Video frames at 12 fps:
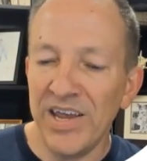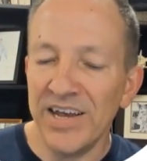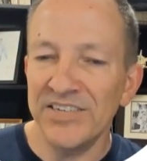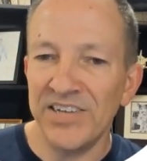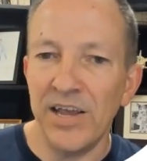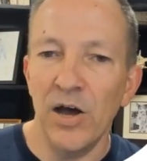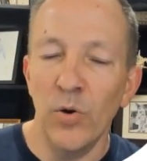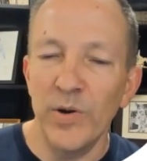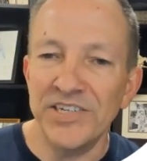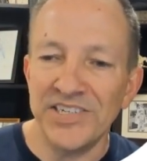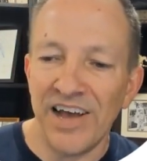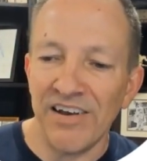because they
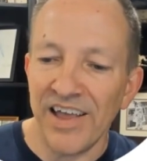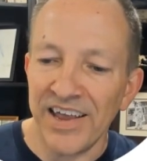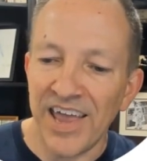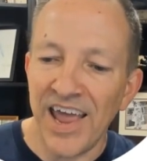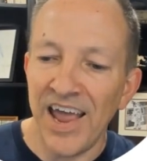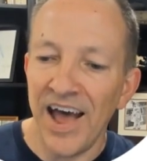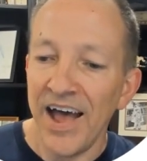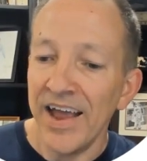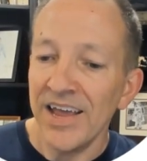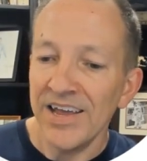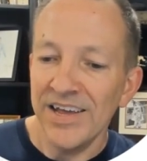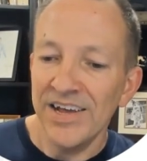always sound like
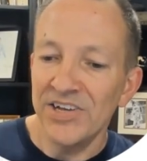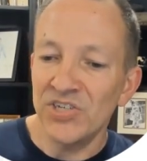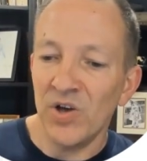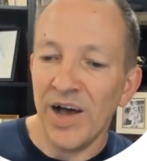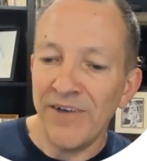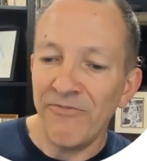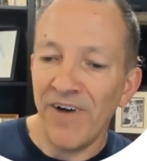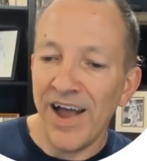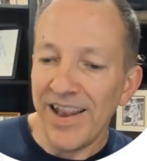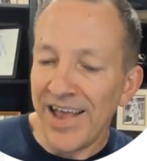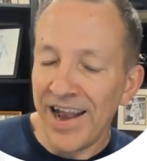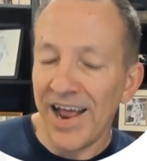AI. So I
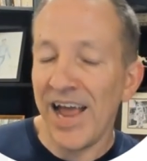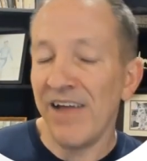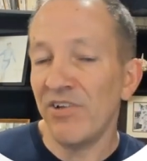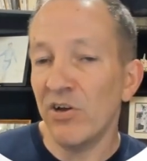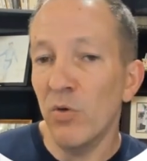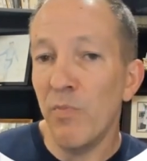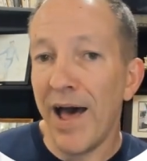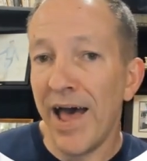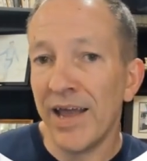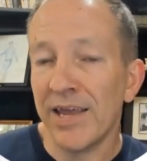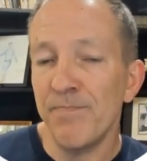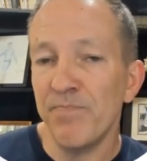find that I have to go
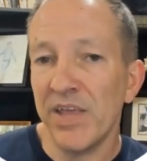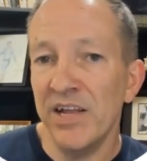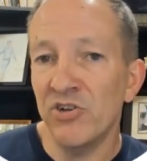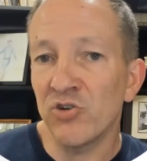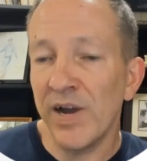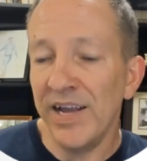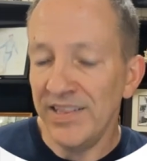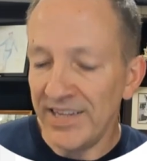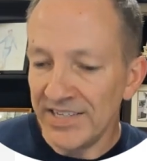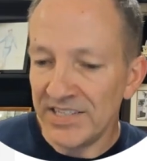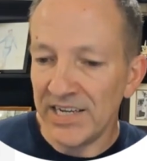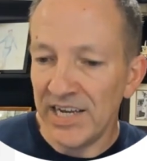back and
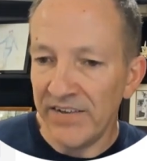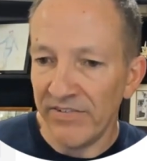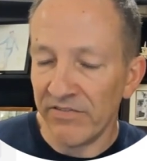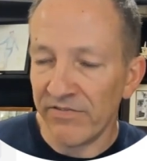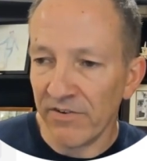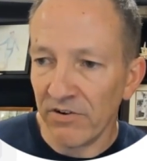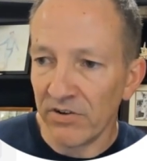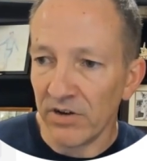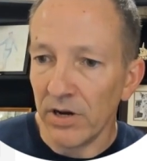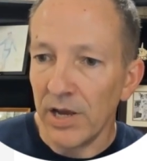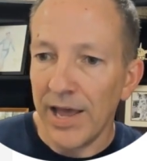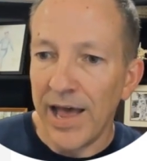train these even
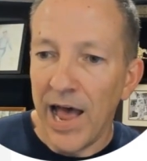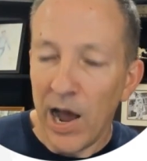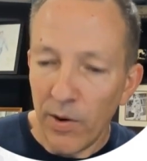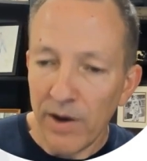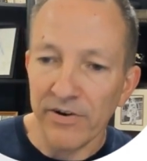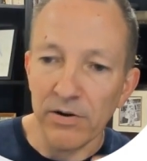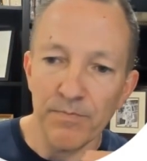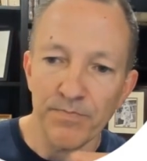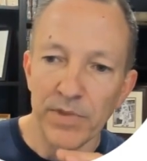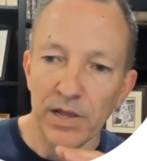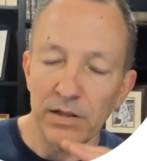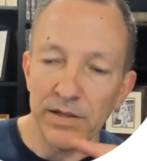further. However,
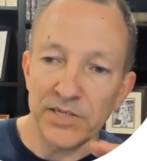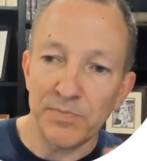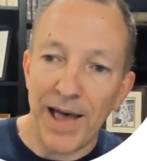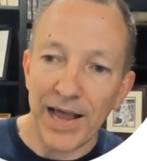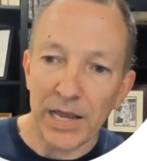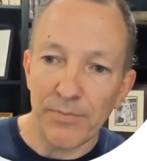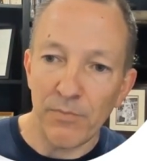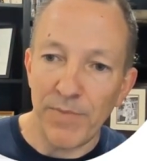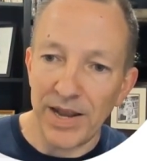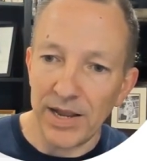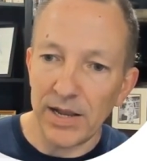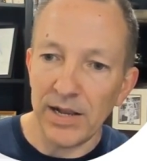let's back up a
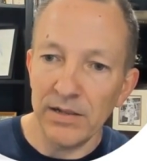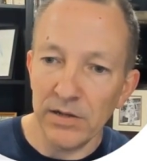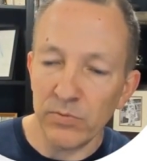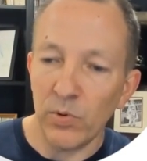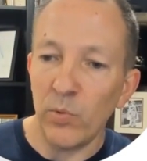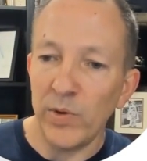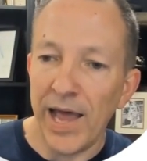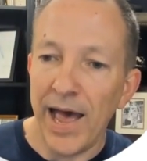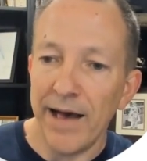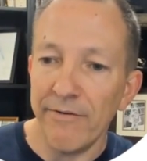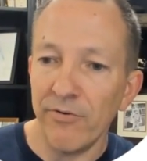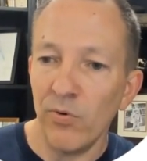minute and look what we
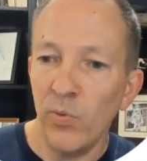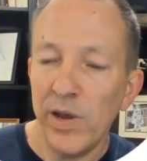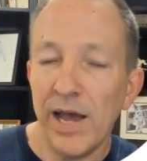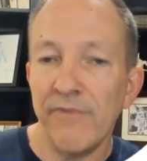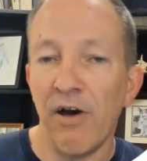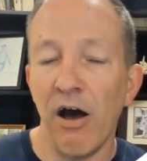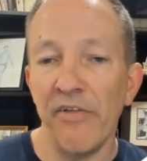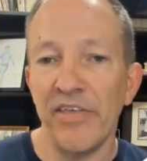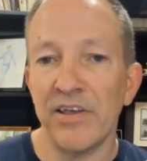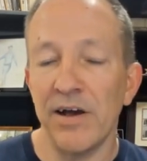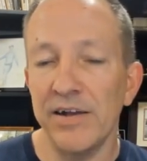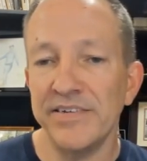have. We have
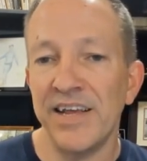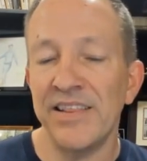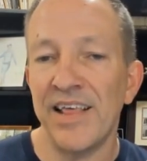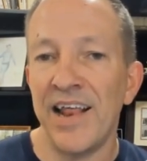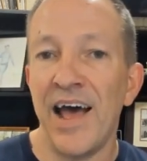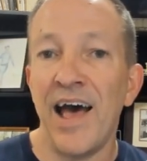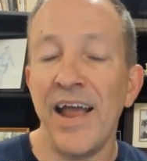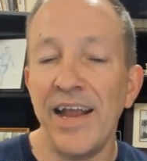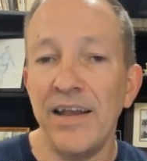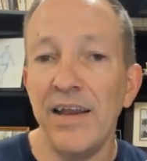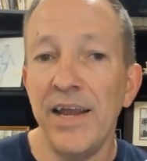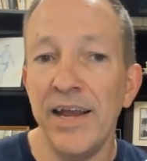all the content that
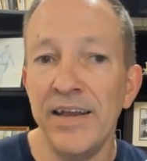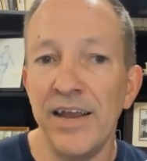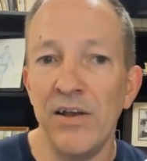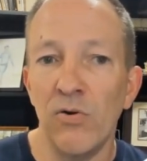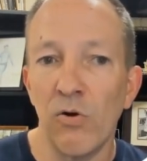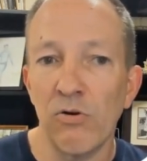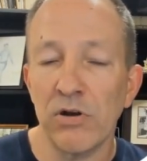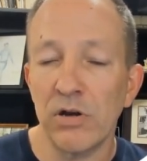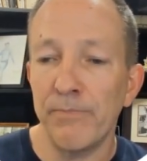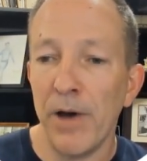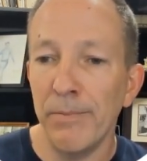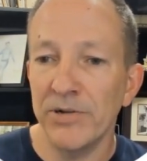I need in order
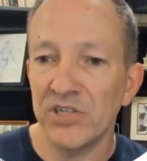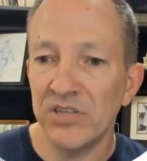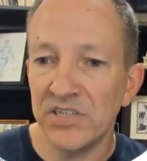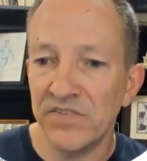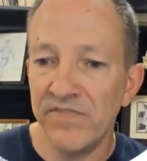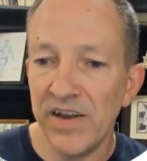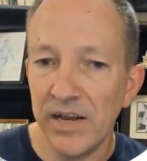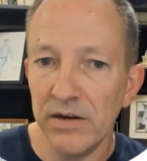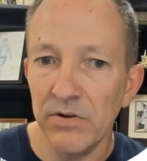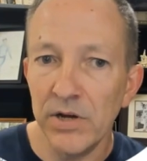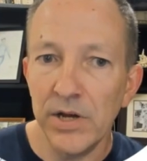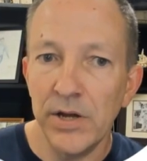to publish this
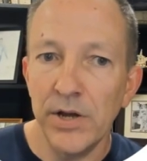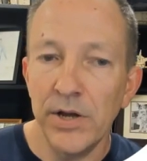video.